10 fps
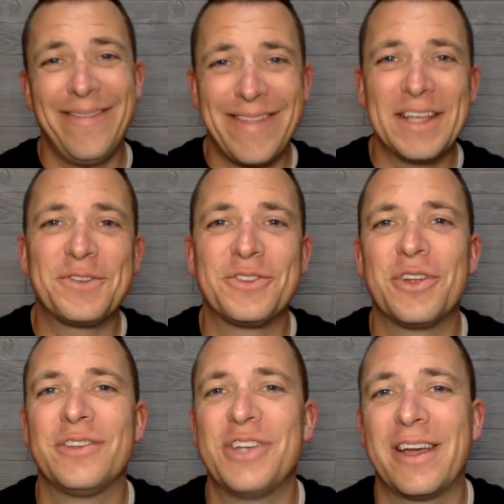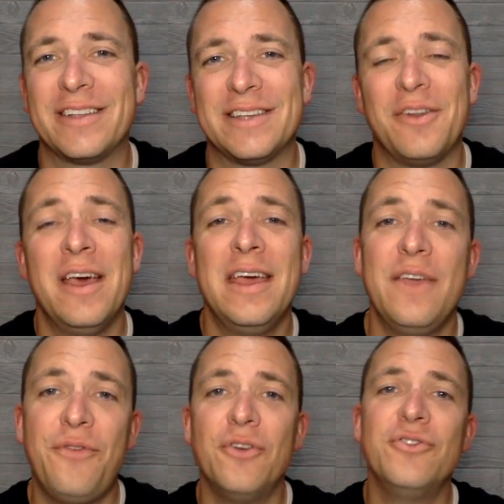thanks for checking us out.
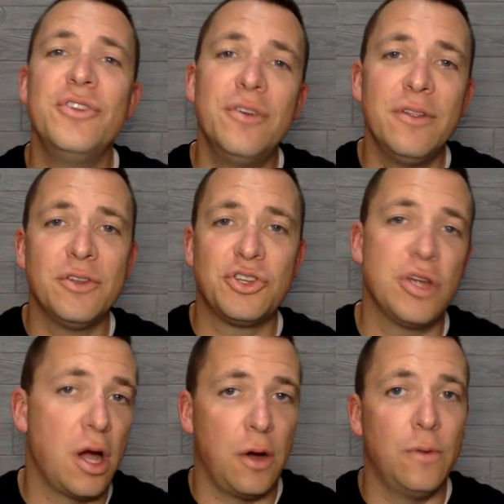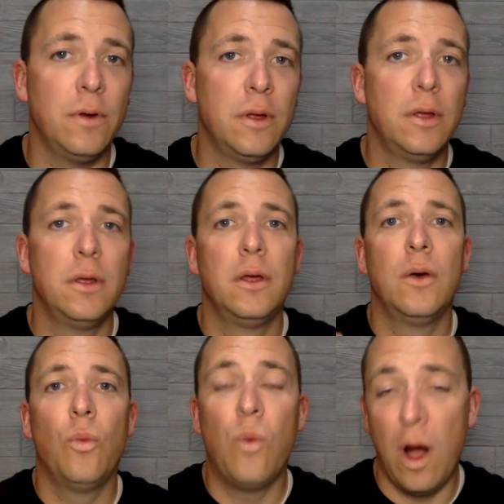If you're new to the show,
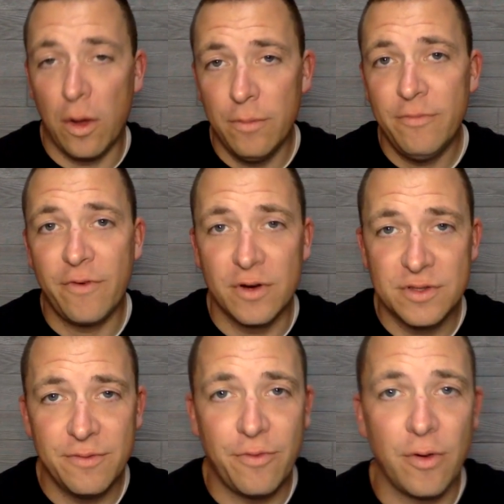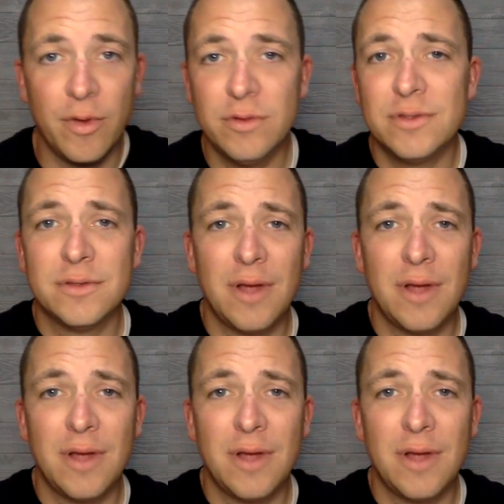welcome first and foremost.